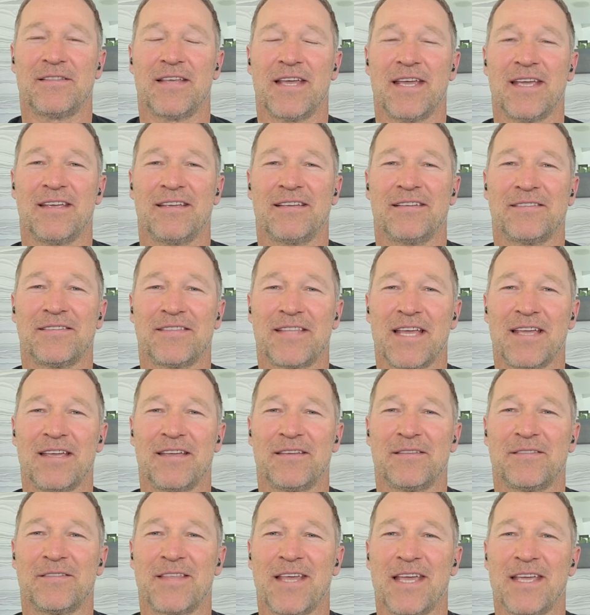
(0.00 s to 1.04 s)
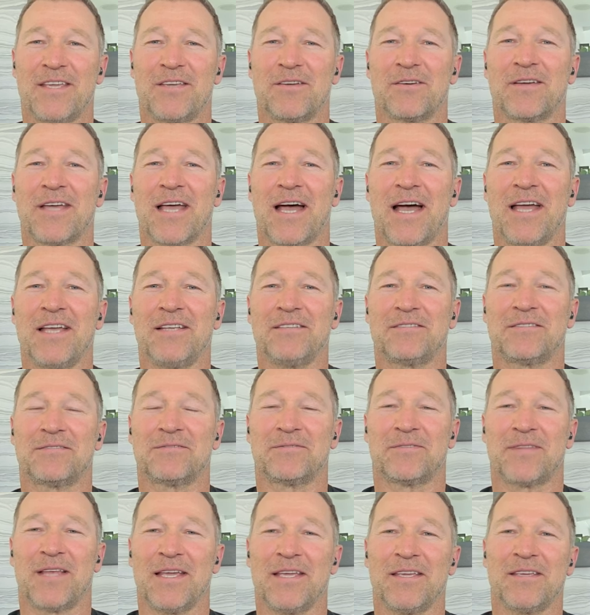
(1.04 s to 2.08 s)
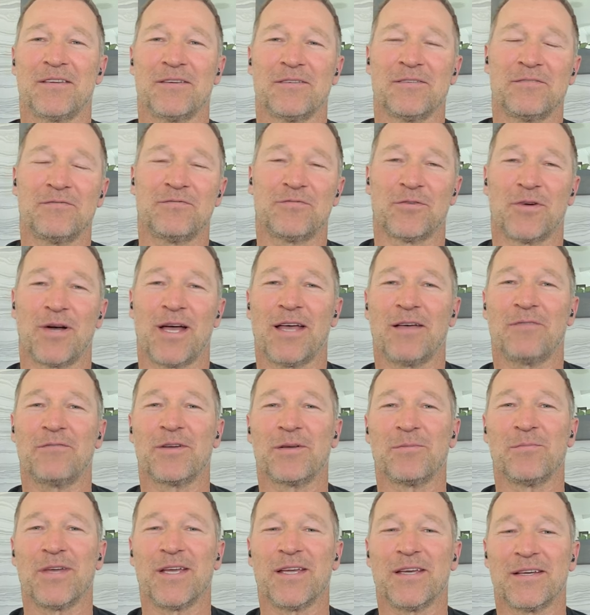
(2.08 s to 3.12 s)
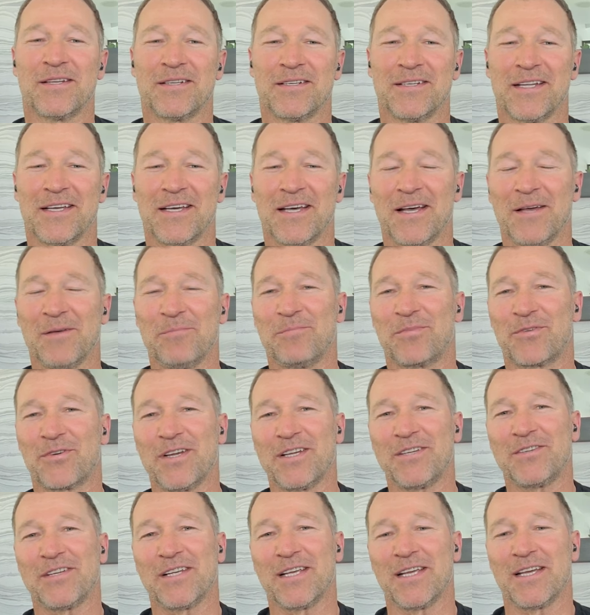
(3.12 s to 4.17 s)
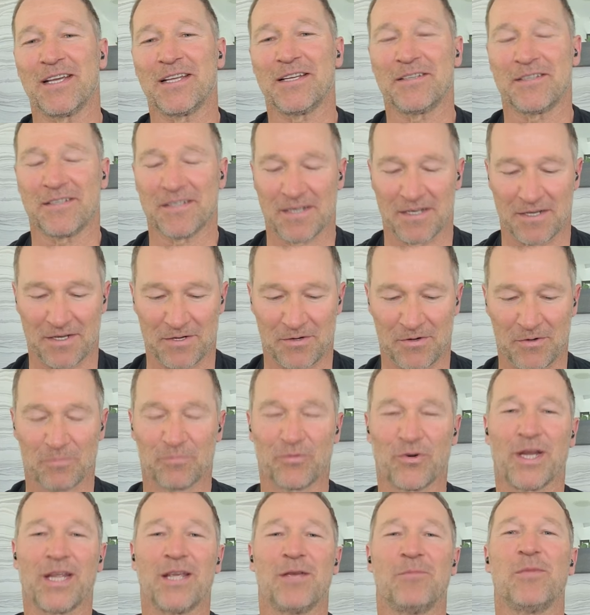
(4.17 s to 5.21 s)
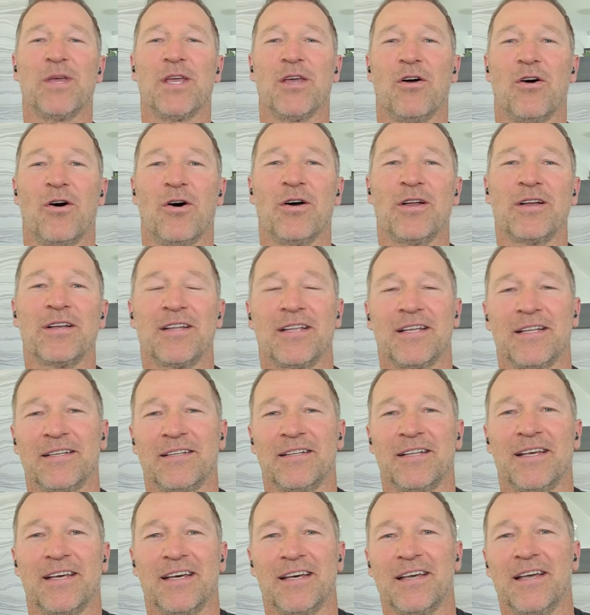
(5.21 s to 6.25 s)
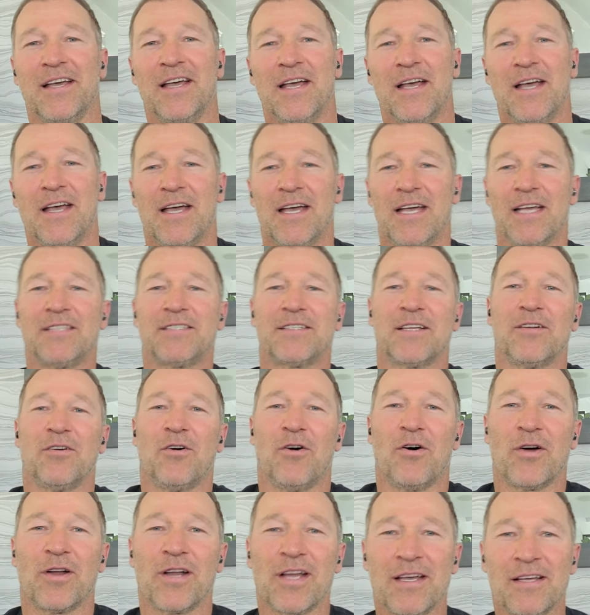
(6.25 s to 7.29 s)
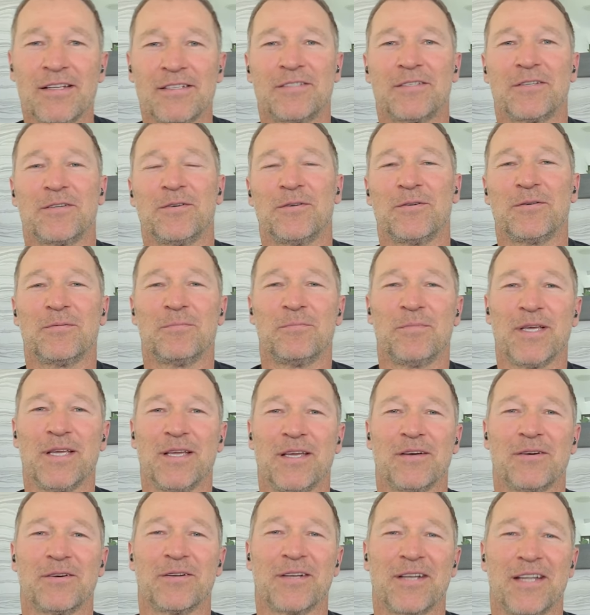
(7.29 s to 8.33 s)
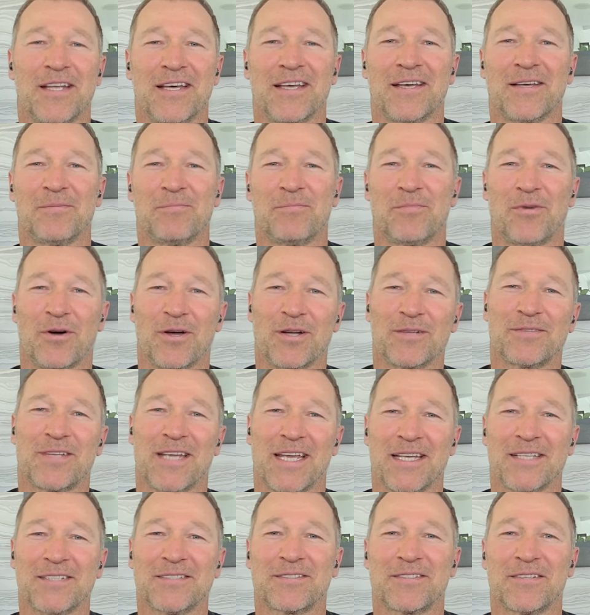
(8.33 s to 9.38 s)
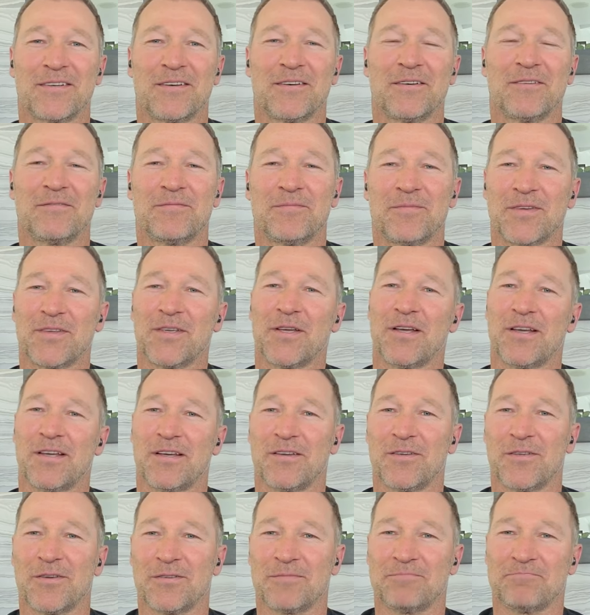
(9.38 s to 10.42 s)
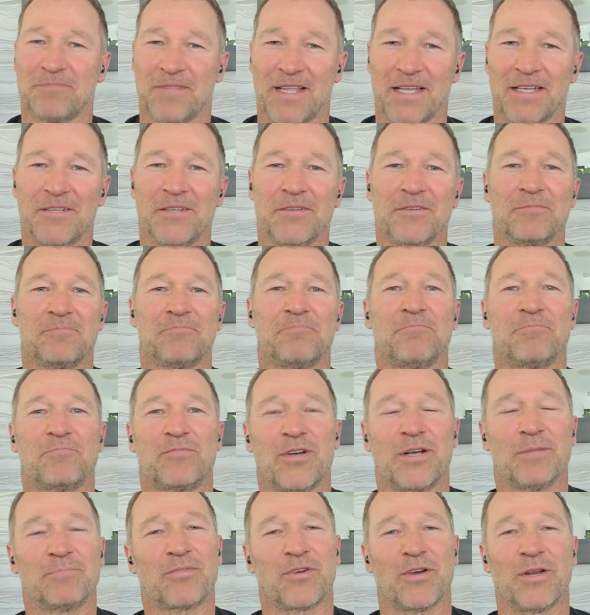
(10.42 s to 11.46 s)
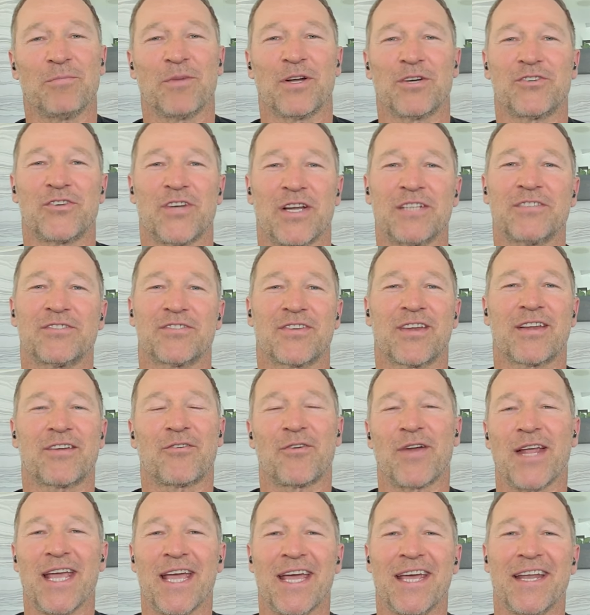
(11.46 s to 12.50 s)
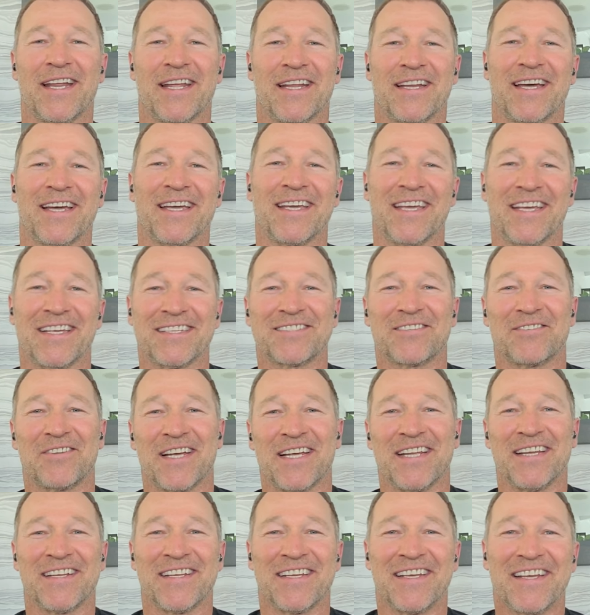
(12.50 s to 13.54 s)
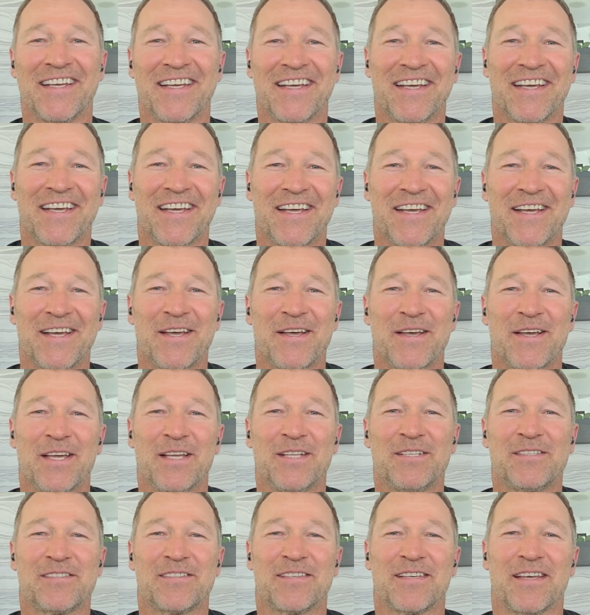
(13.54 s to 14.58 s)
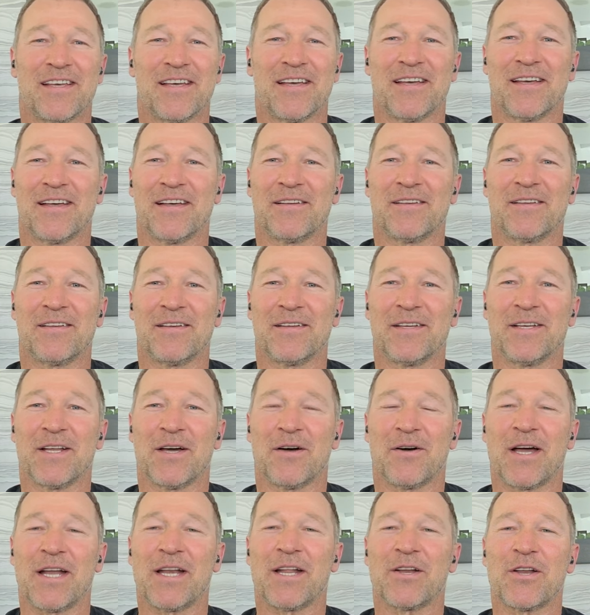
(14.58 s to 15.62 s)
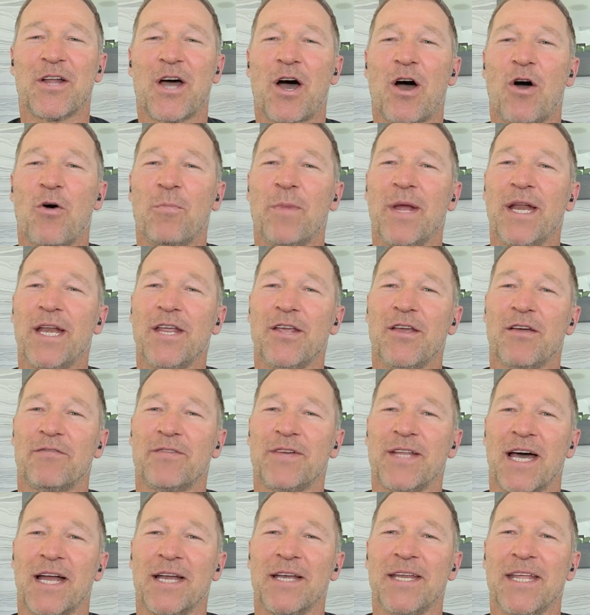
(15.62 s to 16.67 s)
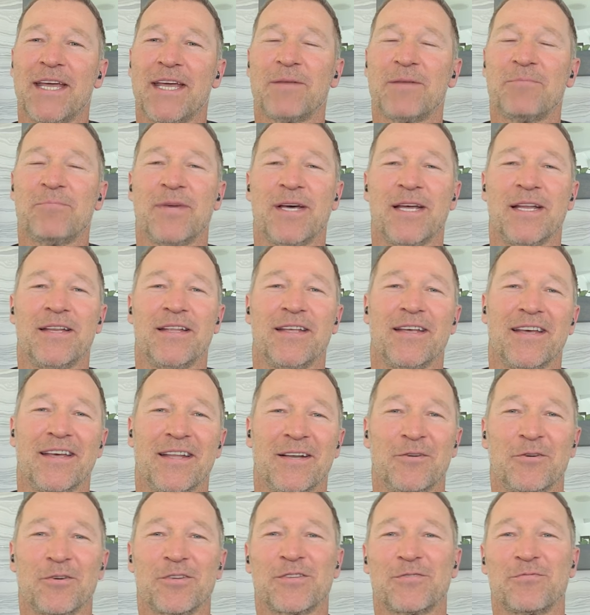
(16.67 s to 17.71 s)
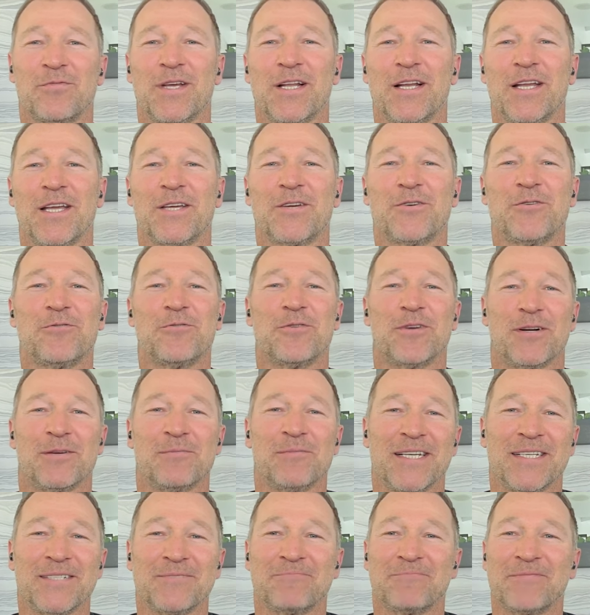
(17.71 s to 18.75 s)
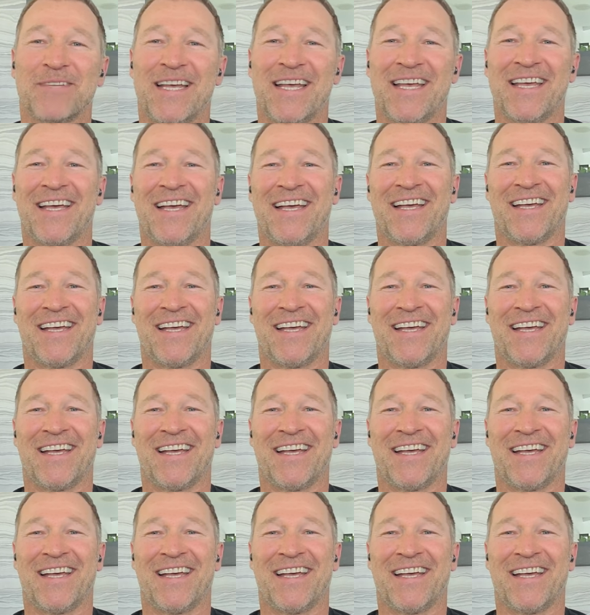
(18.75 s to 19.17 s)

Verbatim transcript: Hey, you look great, by the way. Thank you, guys. Thank you for having me, and I appreciate you bringing me on. And it's an honor to be on a podcast that you pretty much just created, I guess, right? Yeah, we've been up and going a little bit. I don't know how many you've done yet, but it looks really cool, man.